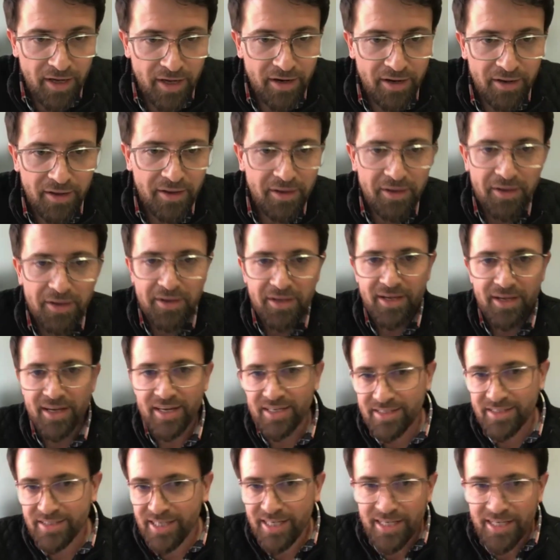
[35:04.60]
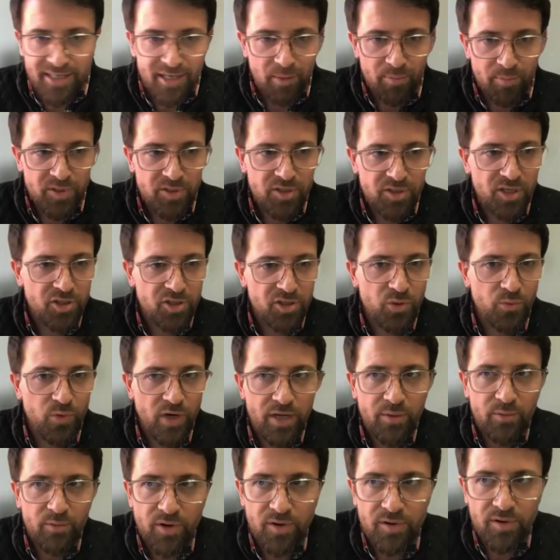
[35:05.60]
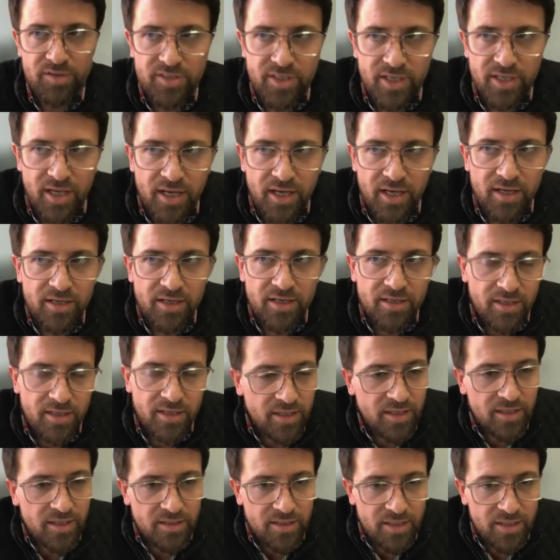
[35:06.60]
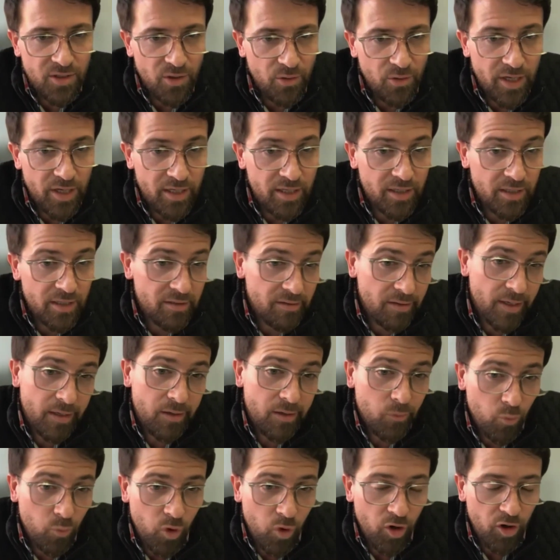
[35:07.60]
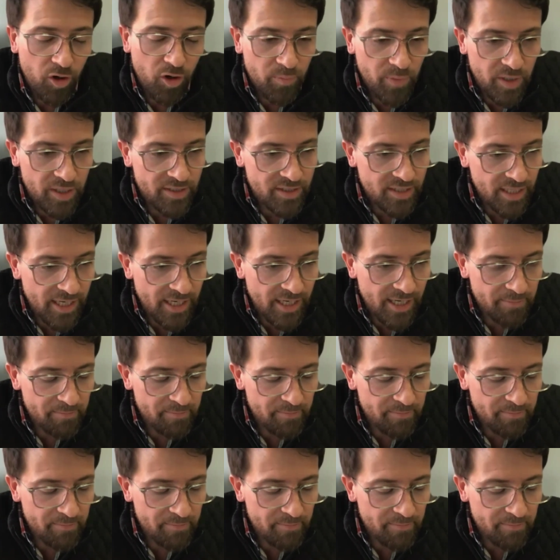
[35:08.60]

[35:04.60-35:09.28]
got to tee it up in such a way where it can work. But